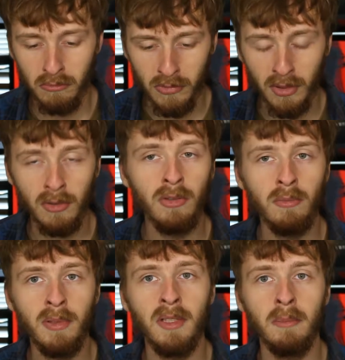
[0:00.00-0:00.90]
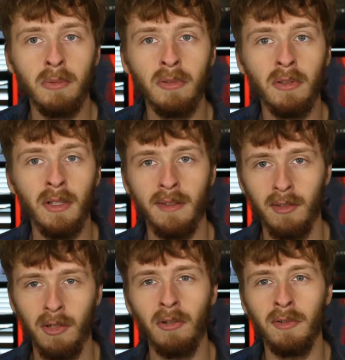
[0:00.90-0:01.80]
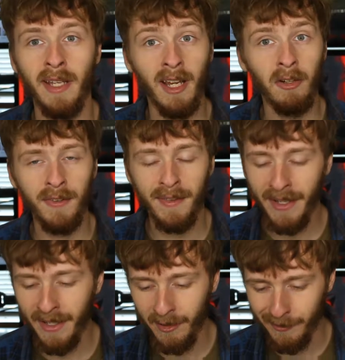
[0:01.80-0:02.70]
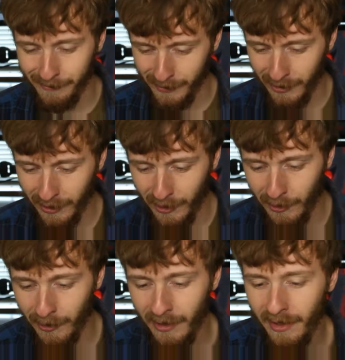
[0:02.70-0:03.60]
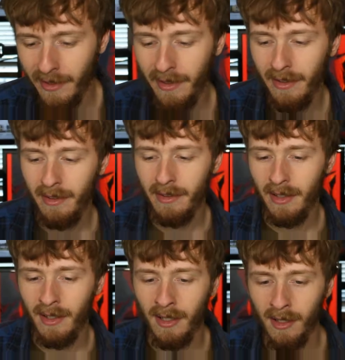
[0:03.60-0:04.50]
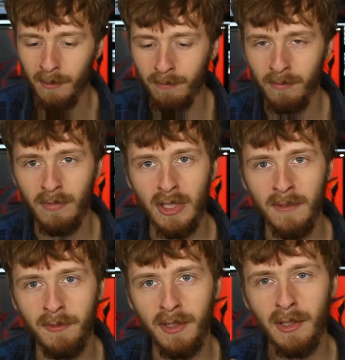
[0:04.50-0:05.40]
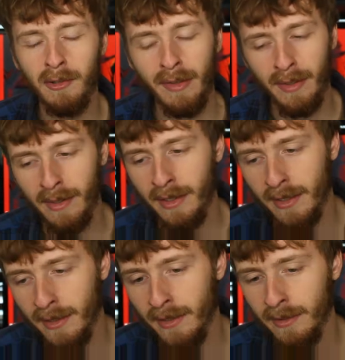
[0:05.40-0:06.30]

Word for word: the new people Oh, in the house now. So, um, if you don't see